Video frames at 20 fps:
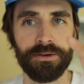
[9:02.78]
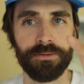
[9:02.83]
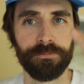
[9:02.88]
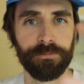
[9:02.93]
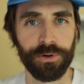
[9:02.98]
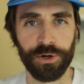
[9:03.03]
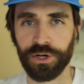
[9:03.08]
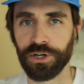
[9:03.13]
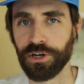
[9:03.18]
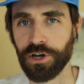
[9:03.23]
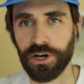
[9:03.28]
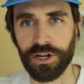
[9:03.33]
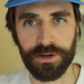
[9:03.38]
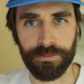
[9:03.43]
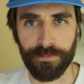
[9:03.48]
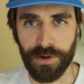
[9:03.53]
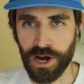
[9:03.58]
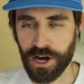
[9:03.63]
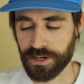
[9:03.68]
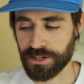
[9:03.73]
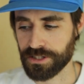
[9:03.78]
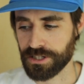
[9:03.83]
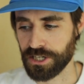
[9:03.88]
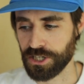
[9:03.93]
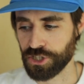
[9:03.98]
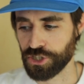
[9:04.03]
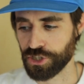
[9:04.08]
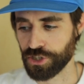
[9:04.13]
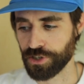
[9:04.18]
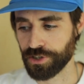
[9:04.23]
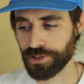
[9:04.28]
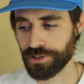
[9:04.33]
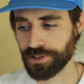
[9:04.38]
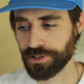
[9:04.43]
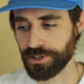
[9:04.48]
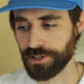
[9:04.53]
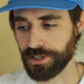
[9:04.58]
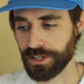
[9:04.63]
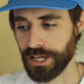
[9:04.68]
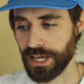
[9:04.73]
put it on a mock t-shirt,
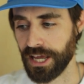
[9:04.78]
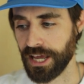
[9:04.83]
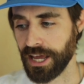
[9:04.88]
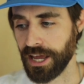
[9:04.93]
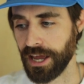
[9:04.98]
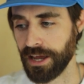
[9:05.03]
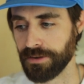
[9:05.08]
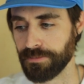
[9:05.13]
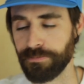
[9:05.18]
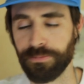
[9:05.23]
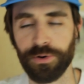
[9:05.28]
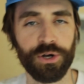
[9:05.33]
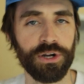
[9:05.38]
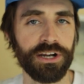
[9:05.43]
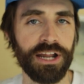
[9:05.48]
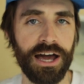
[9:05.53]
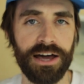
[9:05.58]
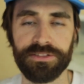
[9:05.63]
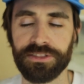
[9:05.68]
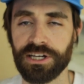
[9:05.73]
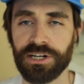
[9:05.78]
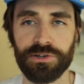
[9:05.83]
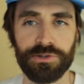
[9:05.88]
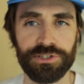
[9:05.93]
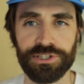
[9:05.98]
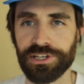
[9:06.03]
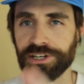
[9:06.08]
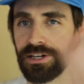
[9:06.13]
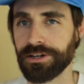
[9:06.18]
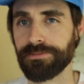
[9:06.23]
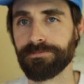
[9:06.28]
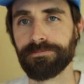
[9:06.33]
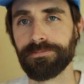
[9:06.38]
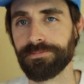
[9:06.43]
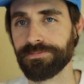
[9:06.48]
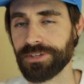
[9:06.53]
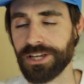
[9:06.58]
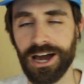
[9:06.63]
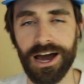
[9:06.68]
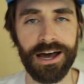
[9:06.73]
and put it out there, and it was like
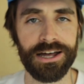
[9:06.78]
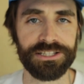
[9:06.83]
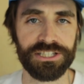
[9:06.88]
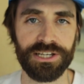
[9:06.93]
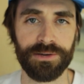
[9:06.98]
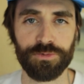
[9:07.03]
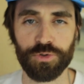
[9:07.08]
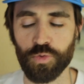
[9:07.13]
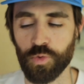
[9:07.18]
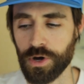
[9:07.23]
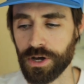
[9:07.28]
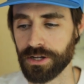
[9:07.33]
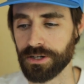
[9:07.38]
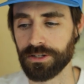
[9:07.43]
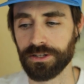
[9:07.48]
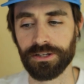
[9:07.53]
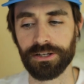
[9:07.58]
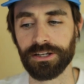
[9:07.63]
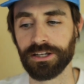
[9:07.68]
concept 1.